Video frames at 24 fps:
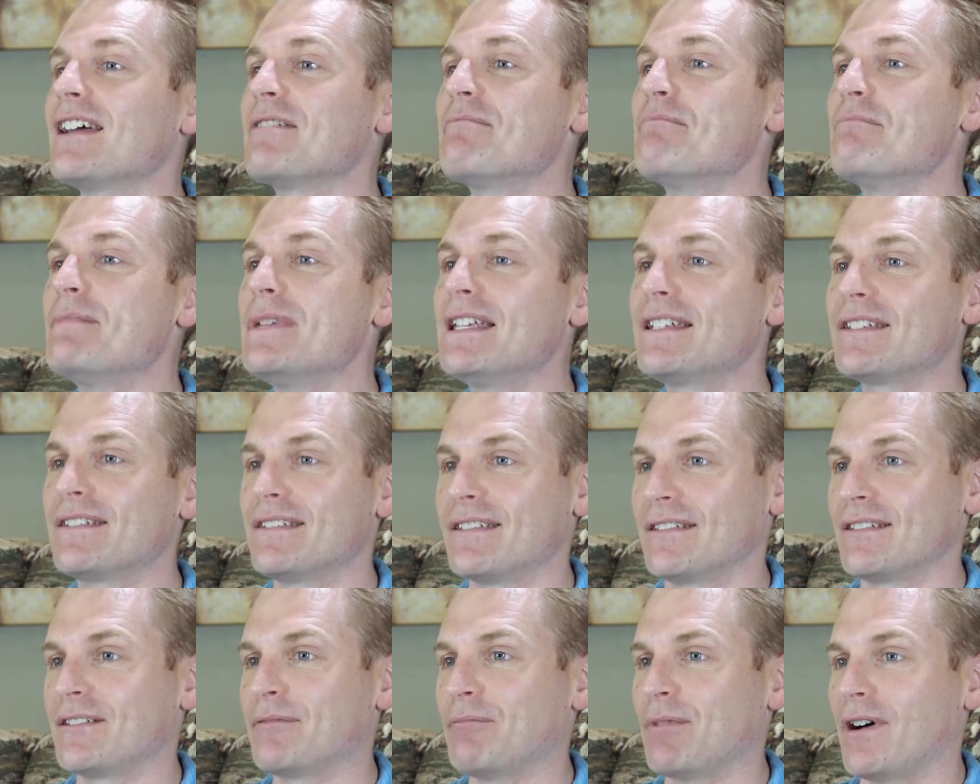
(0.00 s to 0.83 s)
I missed
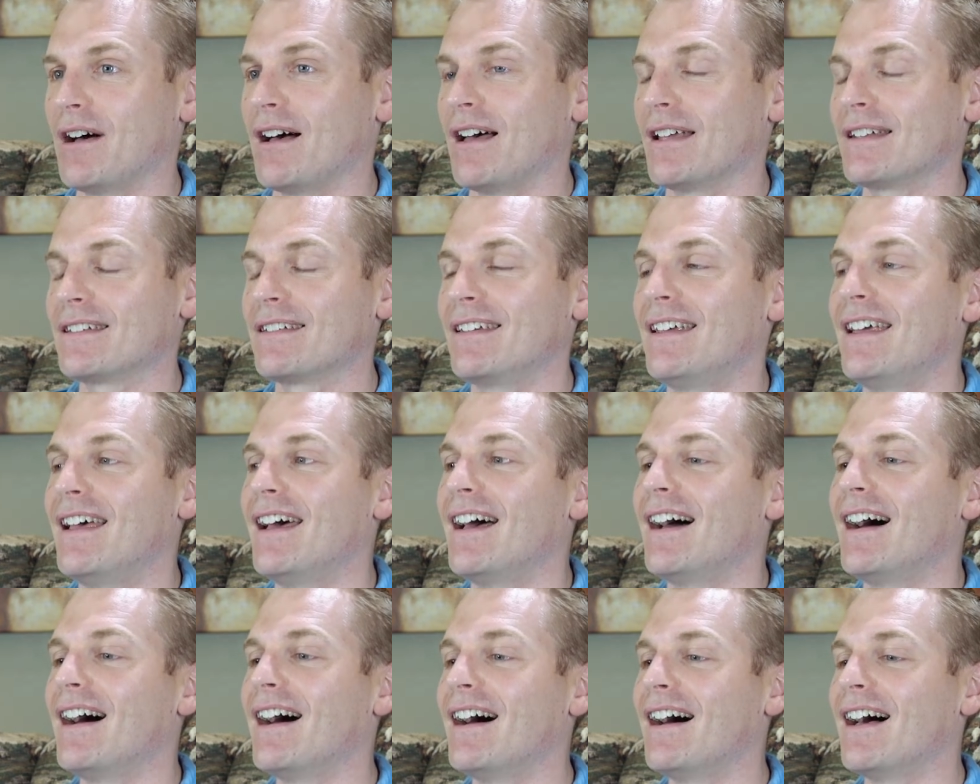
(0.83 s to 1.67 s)
a spot.
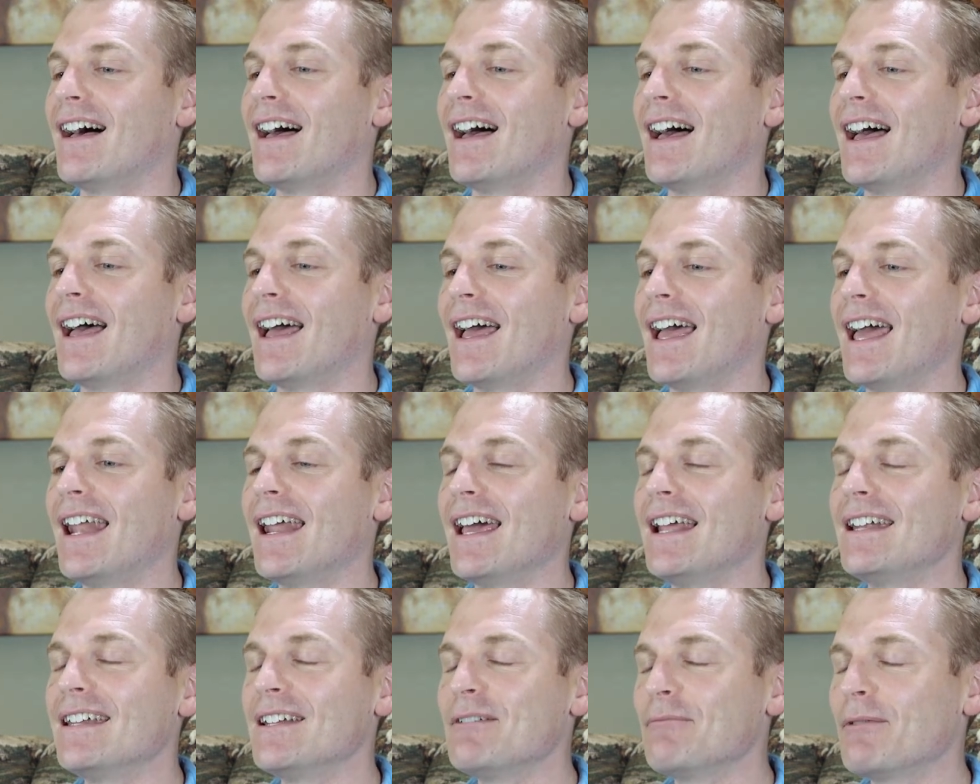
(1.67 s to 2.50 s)
And
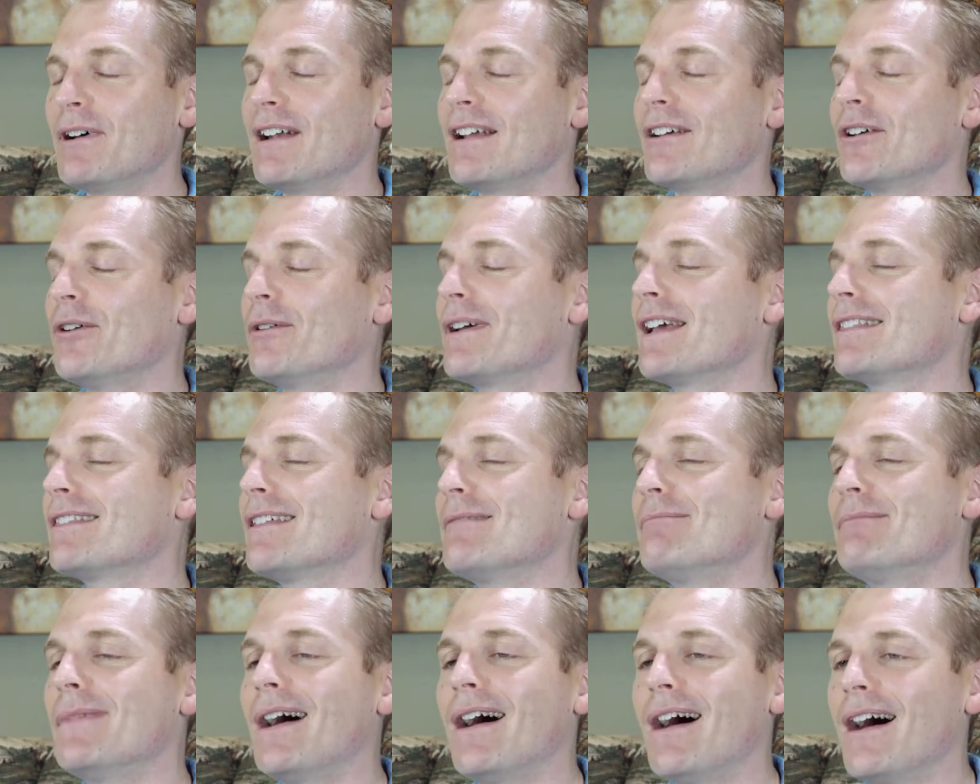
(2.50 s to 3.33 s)
I didn't want to go get
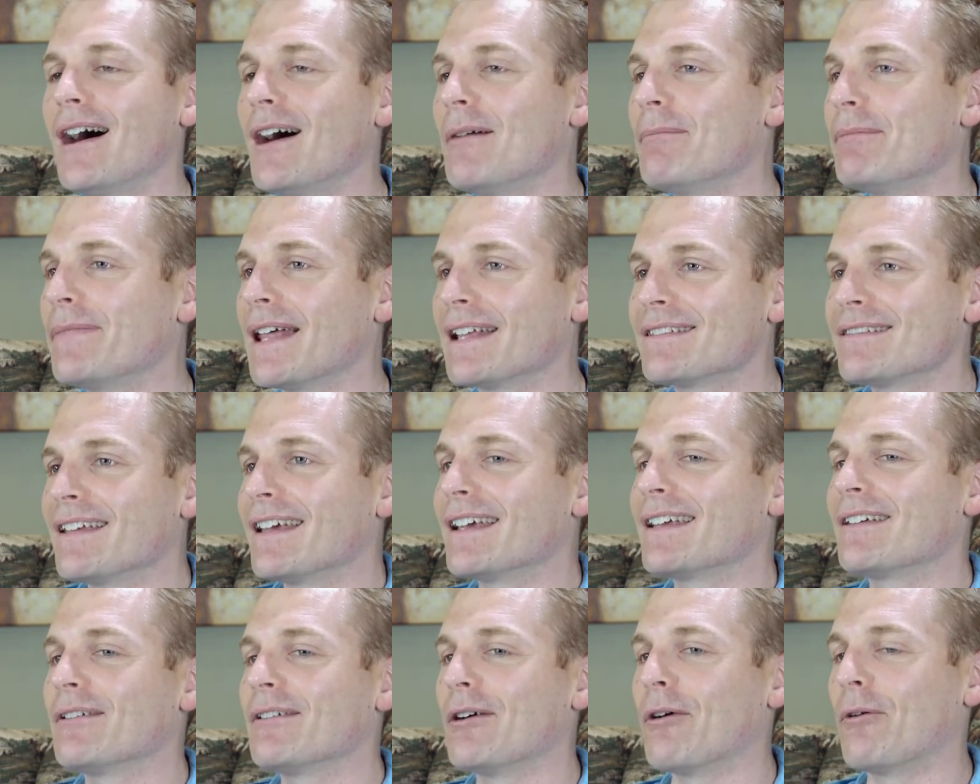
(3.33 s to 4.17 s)
the mop, that's
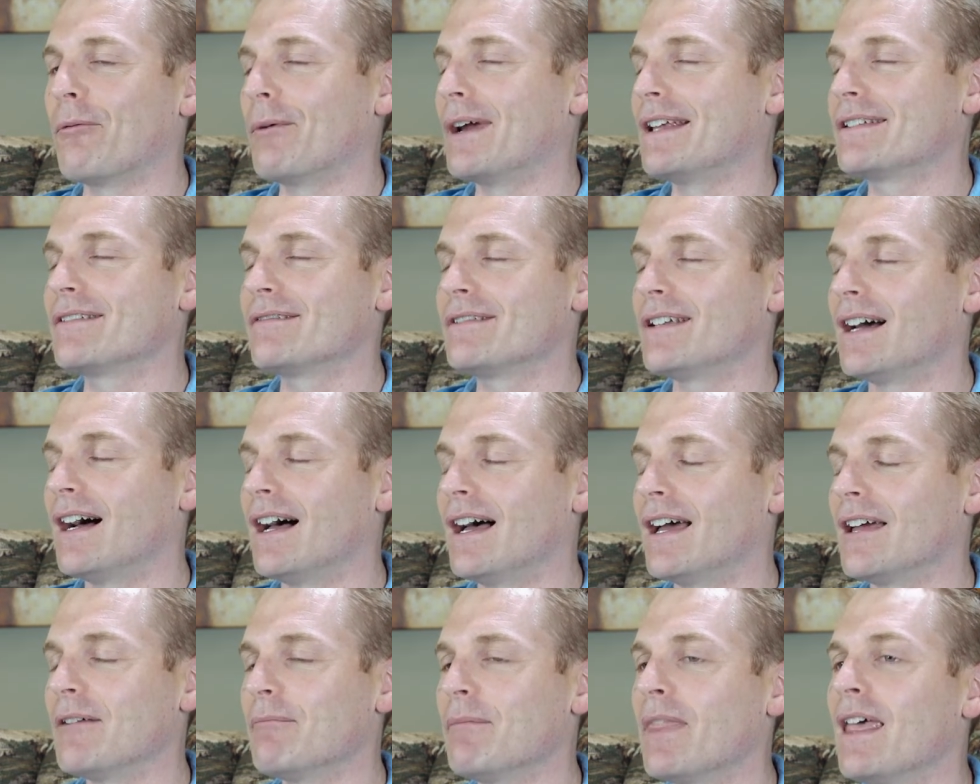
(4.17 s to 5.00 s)
like a waste of
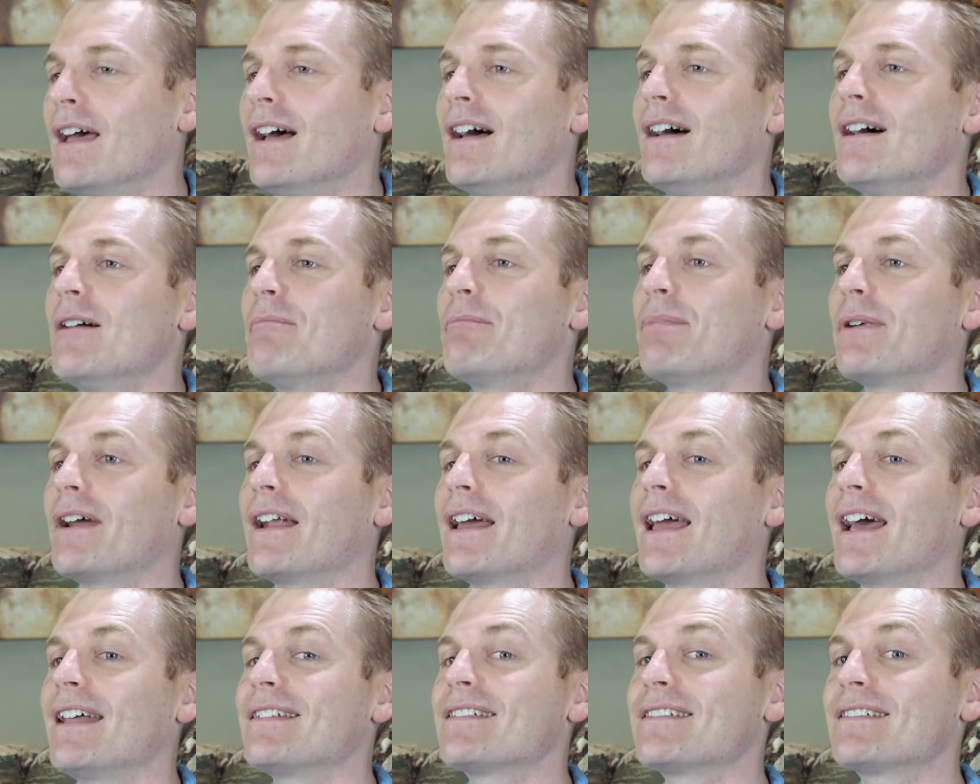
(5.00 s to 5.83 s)
time, but I
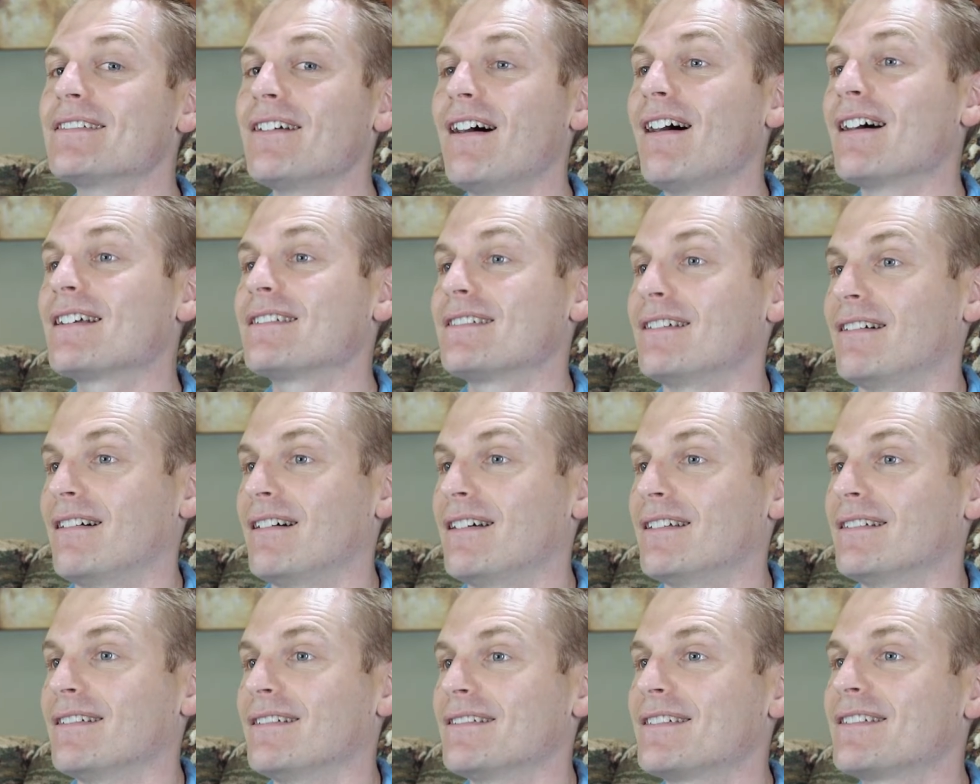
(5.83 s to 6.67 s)
had socks on.